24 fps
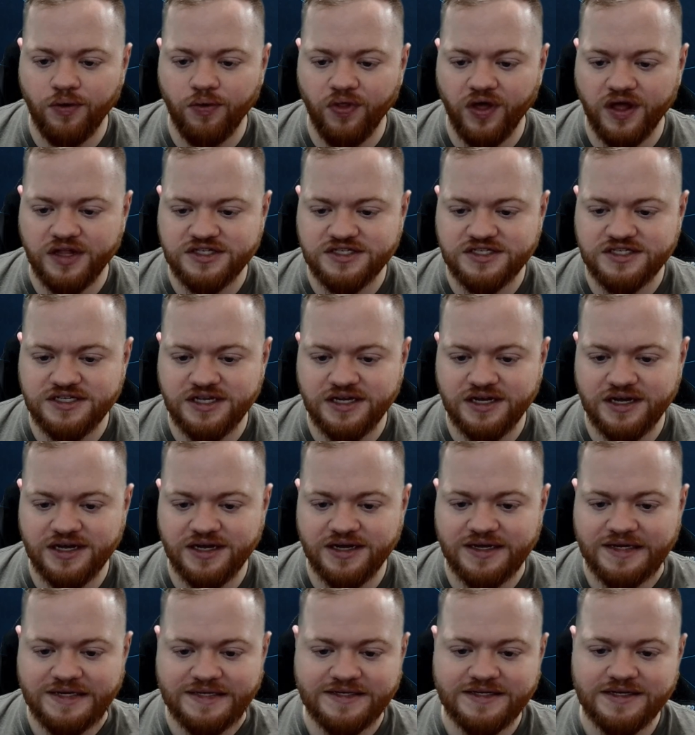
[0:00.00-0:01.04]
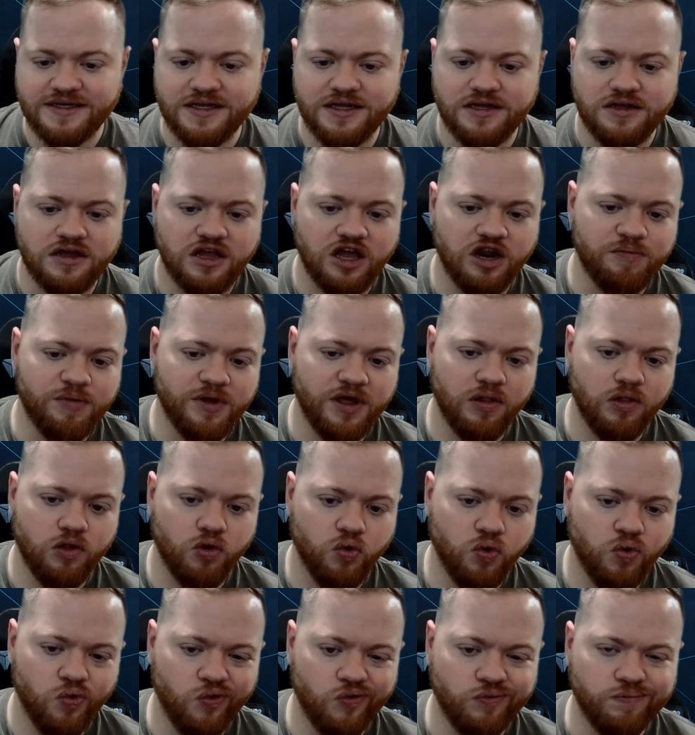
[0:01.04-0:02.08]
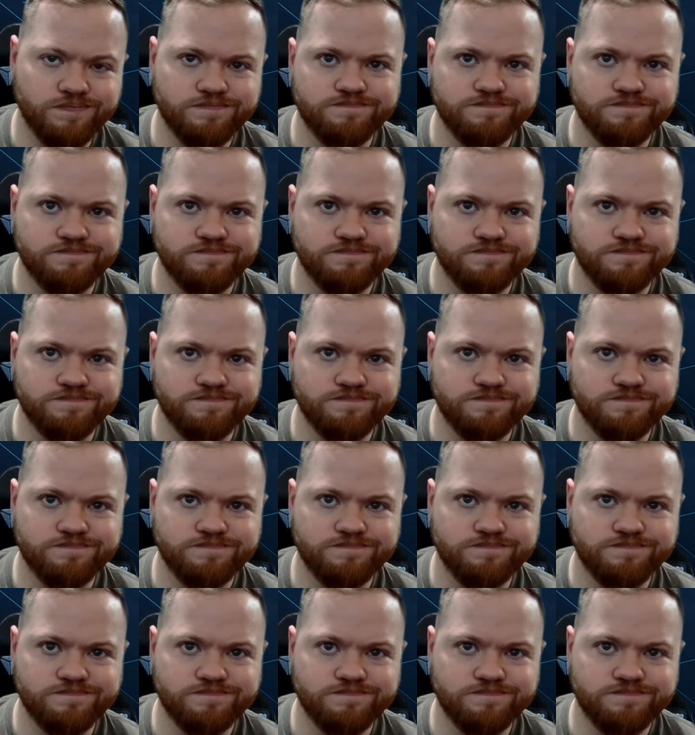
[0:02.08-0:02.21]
that's going to be a little